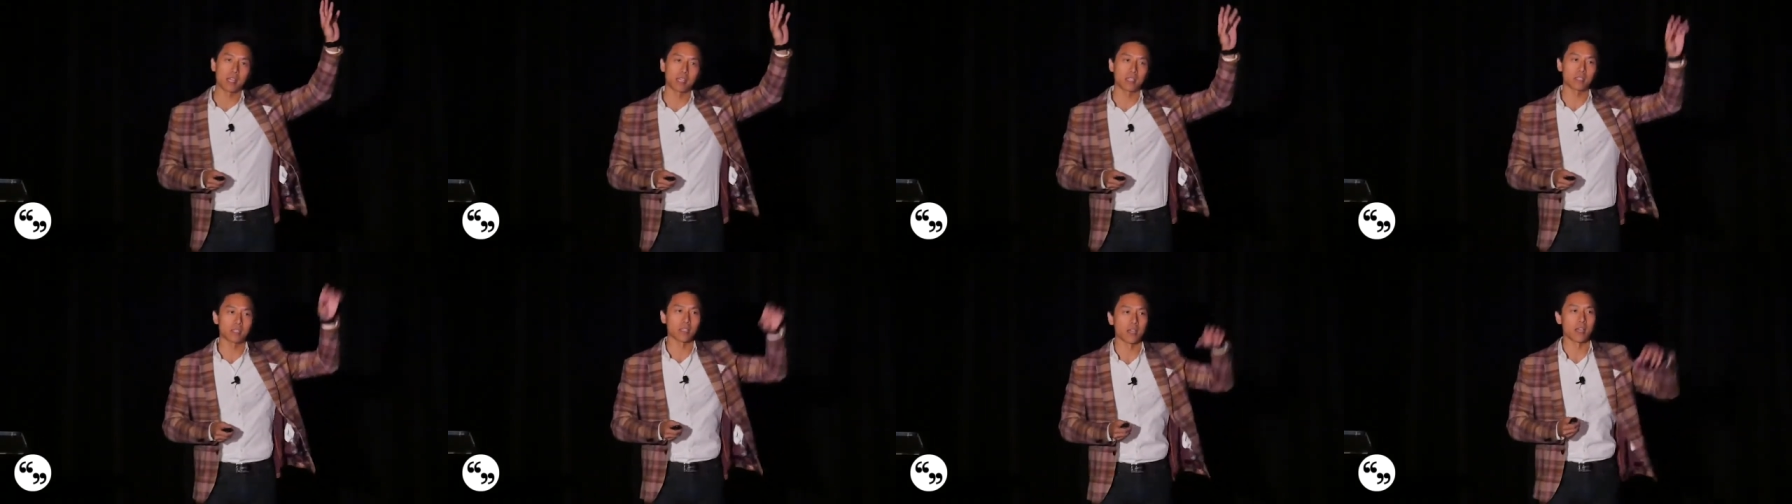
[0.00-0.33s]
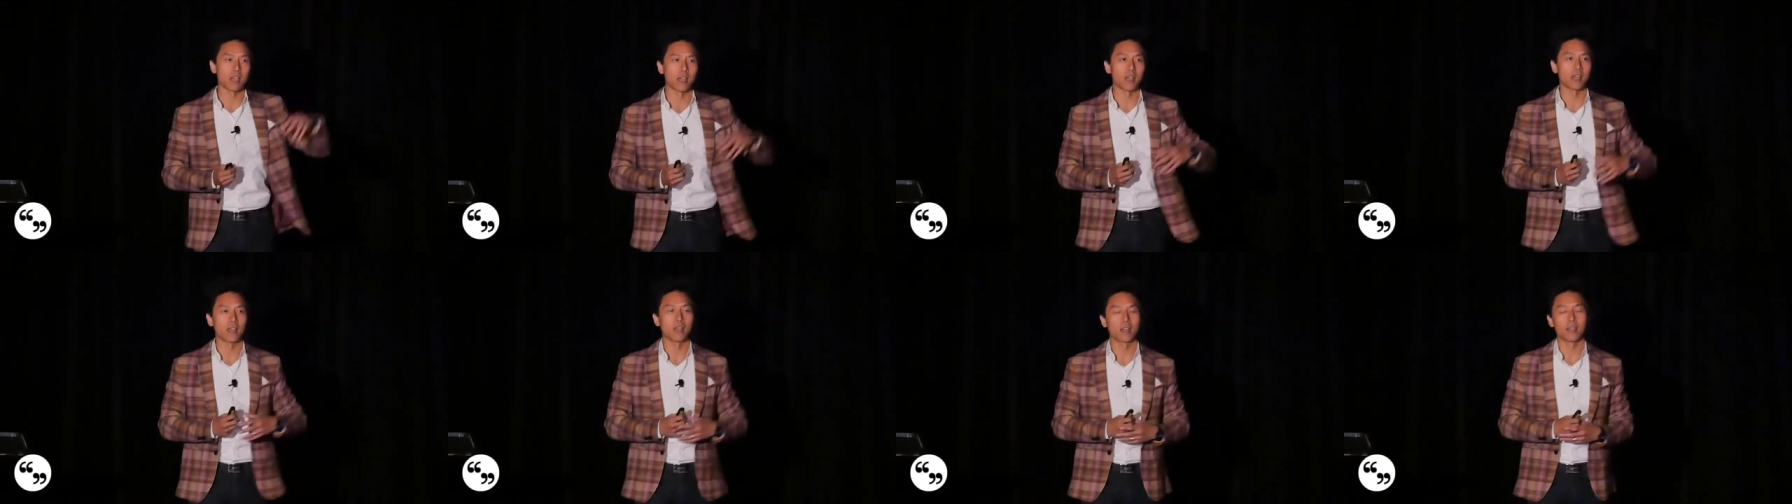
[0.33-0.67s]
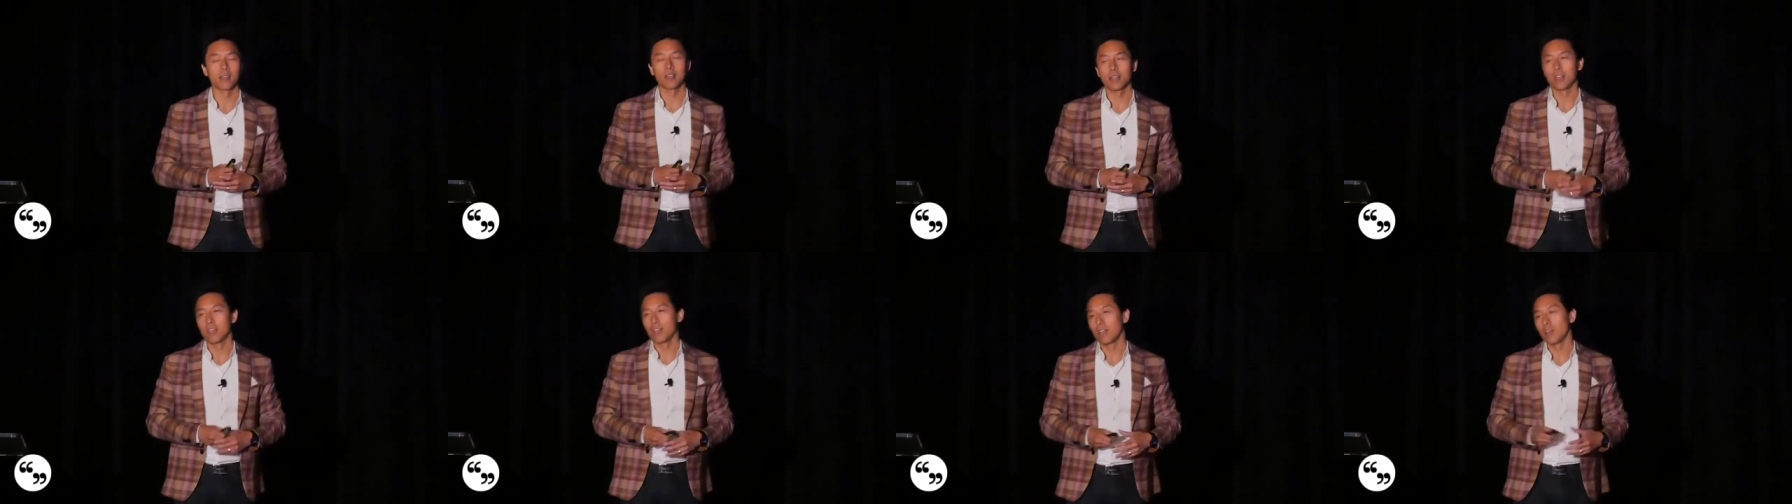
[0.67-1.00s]
they say,
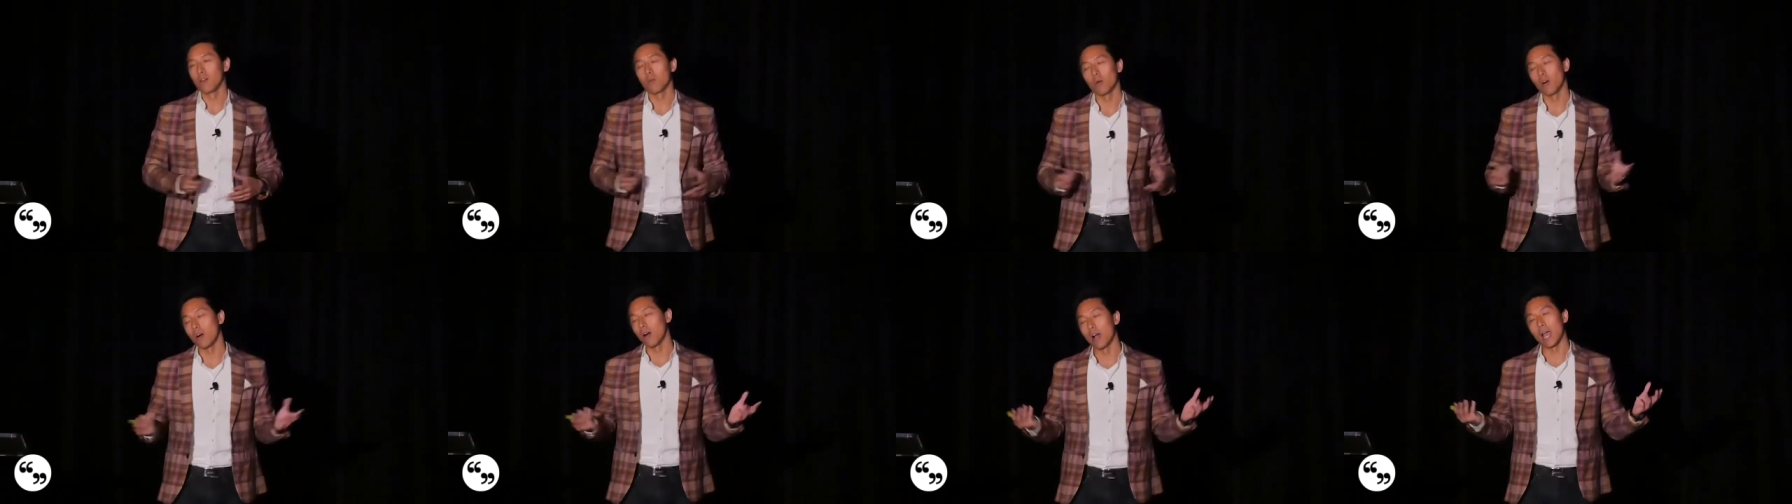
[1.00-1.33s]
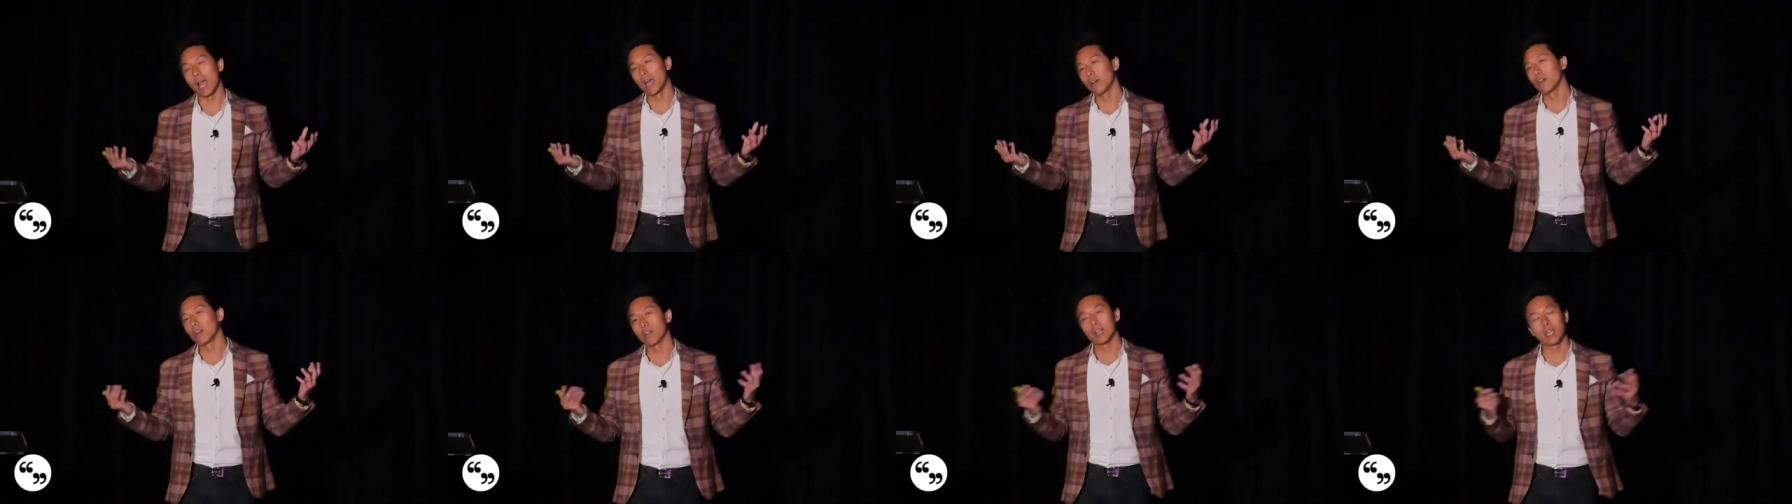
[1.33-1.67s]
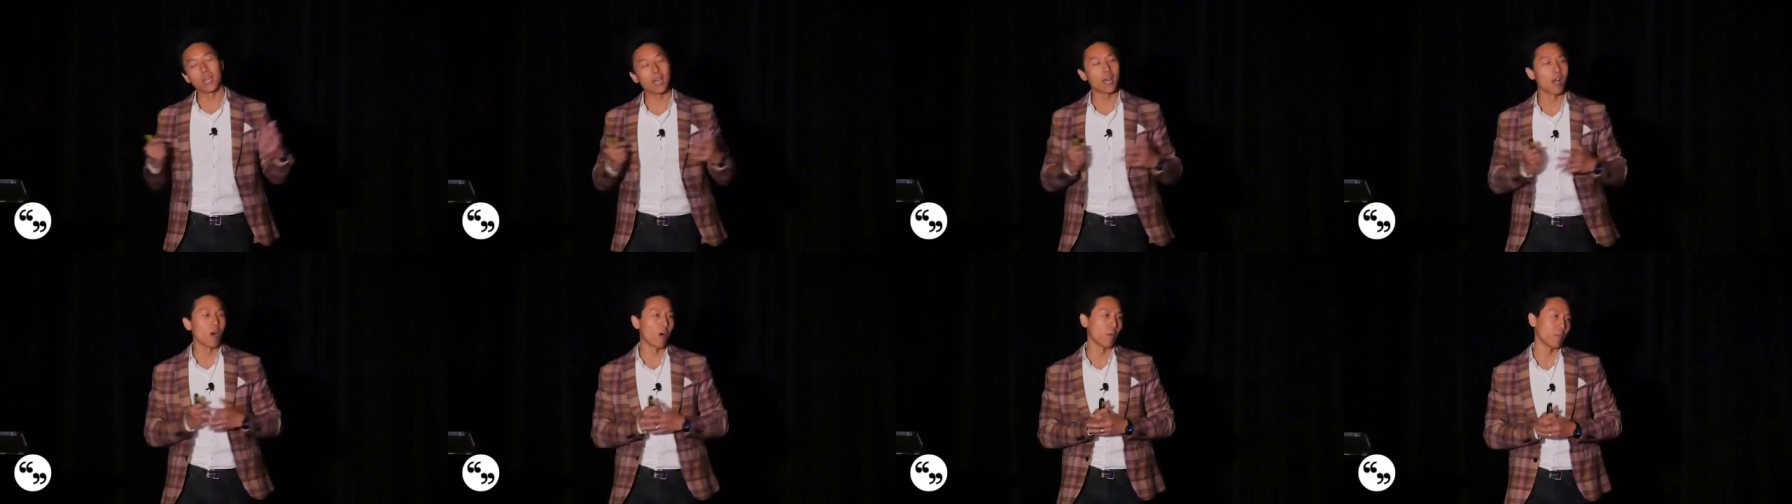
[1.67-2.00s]
well, Andrew, you
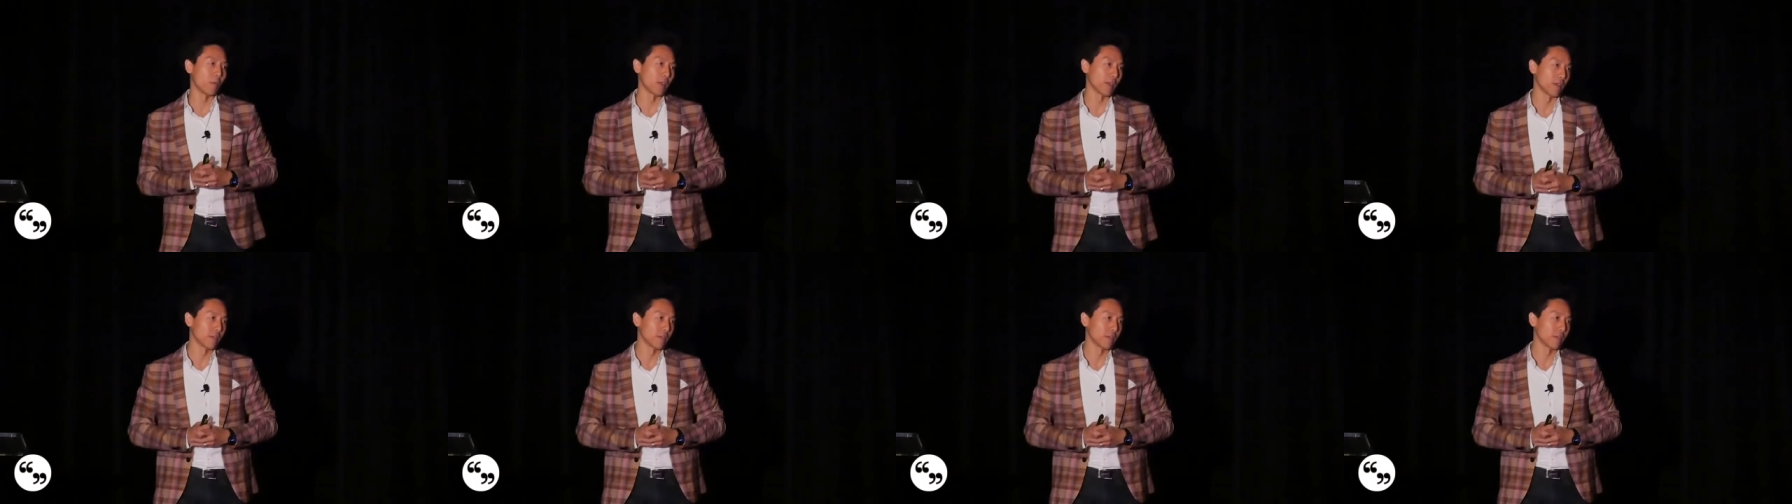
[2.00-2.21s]
can't help me.